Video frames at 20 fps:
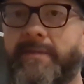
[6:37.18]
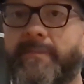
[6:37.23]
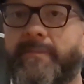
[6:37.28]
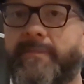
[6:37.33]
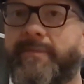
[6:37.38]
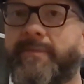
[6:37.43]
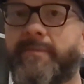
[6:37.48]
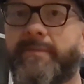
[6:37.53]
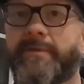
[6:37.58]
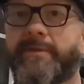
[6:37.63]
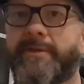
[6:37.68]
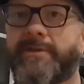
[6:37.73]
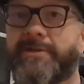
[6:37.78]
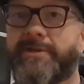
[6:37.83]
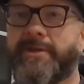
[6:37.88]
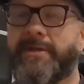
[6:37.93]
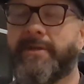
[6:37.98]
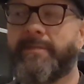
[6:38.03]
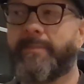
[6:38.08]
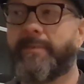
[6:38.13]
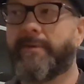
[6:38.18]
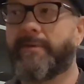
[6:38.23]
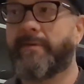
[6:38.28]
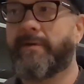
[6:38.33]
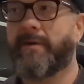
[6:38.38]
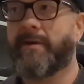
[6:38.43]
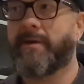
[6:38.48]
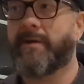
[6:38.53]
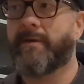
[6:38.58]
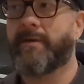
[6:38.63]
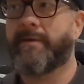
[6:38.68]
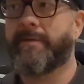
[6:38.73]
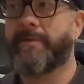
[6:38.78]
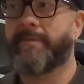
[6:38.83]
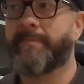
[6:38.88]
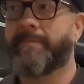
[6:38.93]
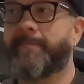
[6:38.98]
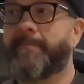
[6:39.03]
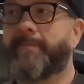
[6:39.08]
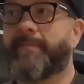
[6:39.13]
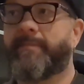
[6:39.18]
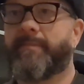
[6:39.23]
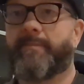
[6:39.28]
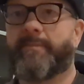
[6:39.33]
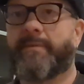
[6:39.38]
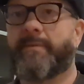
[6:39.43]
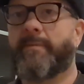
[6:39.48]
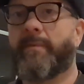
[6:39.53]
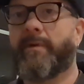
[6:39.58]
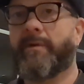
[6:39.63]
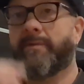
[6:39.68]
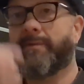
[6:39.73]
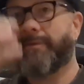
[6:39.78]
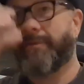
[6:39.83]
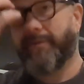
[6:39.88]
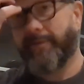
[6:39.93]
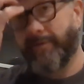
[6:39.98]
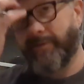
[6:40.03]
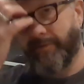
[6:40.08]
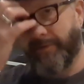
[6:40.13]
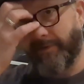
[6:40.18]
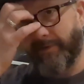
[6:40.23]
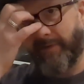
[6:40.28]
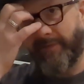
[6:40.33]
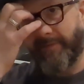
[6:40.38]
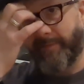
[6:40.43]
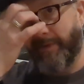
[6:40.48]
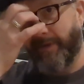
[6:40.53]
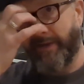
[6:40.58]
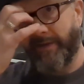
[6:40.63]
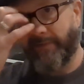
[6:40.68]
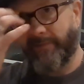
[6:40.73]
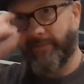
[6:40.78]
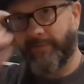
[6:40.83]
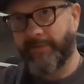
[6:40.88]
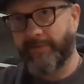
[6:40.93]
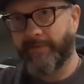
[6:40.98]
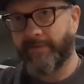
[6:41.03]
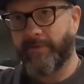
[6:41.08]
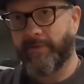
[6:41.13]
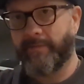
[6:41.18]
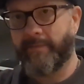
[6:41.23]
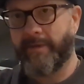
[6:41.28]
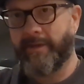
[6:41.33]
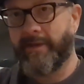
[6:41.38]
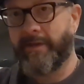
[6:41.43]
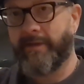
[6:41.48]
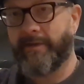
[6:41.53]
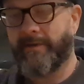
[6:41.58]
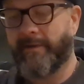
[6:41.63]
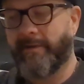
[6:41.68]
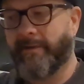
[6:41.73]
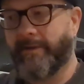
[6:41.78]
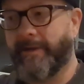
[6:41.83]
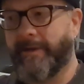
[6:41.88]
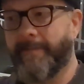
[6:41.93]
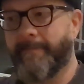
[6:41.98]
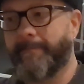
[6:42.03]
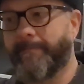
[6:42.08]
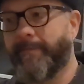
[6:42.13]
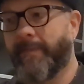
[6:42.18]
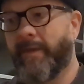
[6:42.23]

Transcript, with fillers: them for really cheap um, per month. You know, you're going to have to pay for your domain and all that.